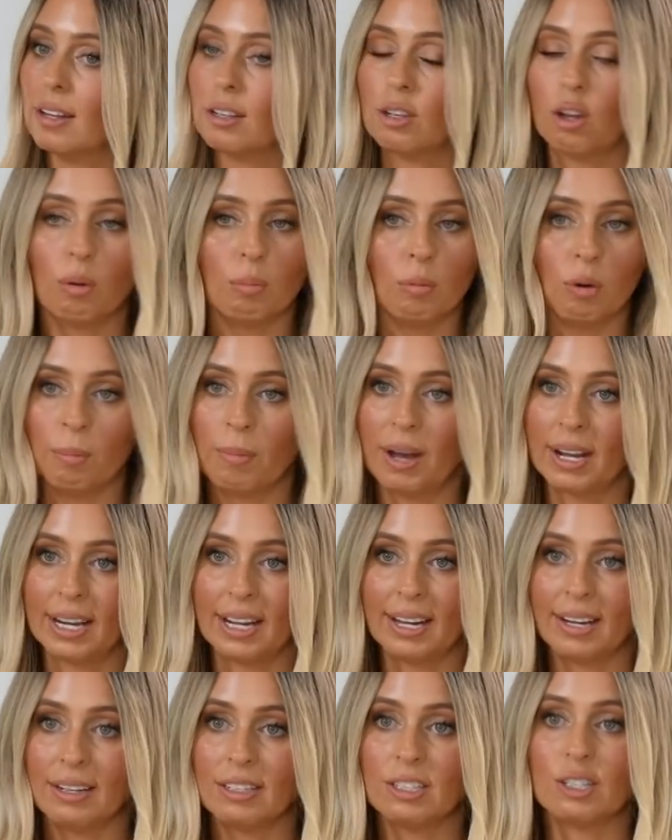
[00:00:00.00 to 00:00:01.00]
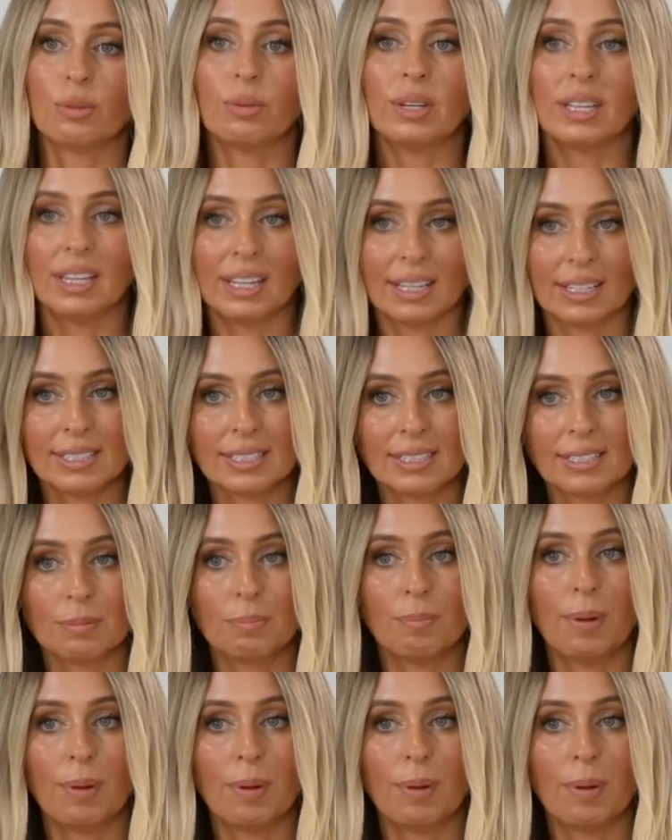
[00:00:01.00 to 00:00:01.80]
a lot more money doing this